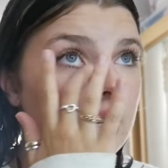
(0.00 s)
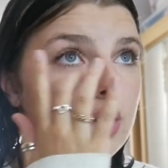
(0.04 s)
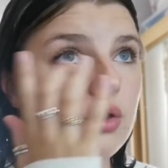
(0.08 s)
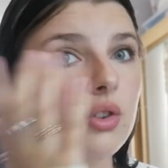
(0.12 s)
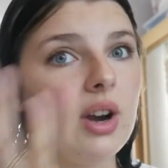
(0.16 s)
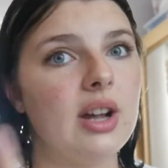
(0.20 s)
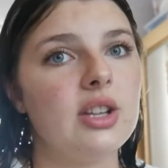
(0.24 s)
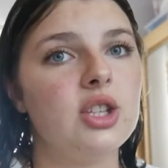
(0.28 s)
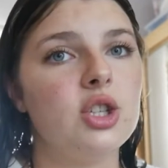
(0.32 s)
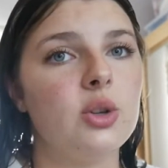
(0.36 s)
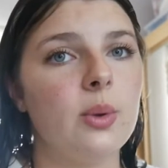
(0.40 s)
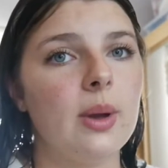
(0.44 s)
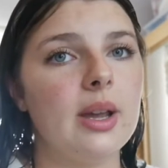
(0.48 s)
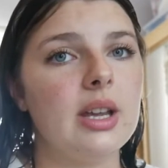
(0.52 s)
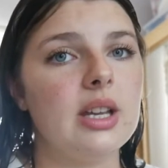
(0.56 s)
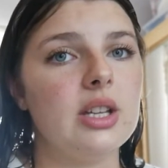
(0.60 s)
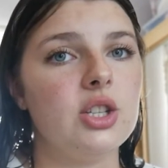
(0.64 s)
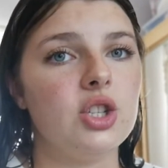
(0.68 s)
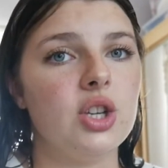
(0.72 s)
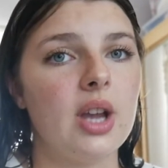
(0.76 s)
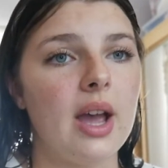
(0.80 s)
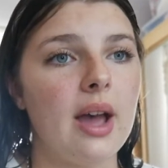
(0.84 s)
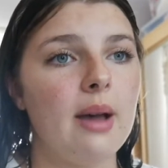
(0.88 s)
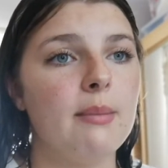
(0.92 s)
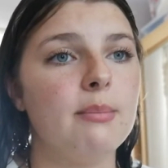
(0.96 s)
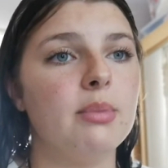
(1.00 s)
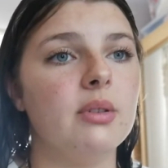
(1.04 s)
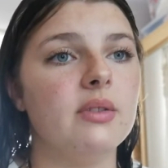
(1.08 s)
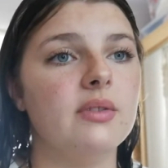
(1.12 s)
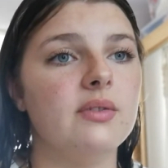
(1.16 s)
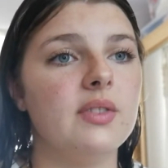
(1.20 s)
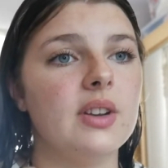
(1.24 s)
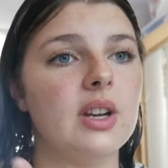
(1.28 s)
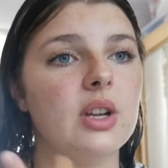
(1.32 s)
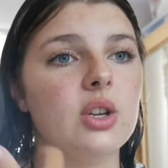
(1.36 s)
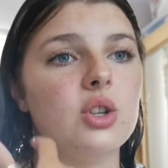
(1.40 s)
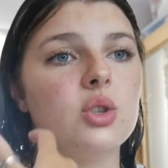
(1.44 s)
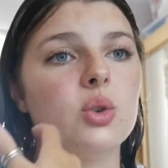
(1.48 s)
graduated yet, but
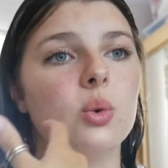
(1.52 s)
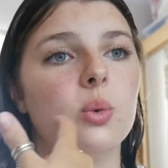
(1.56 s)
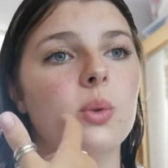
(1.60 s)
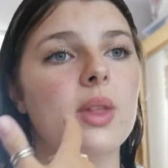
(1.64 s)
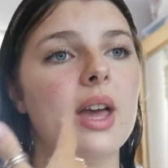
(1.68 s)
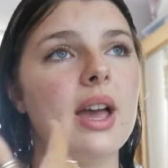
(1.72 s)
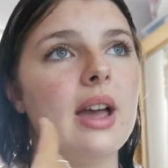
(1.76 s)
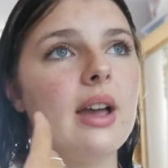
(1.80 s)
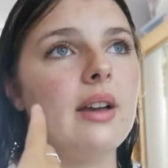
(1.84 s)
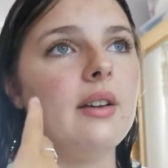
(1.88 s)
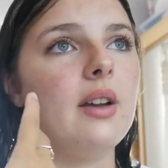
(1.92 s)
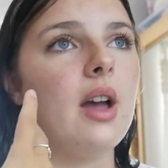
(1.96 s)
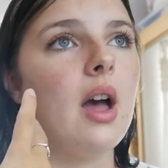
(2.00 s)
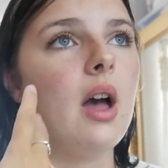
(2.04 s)
finished all their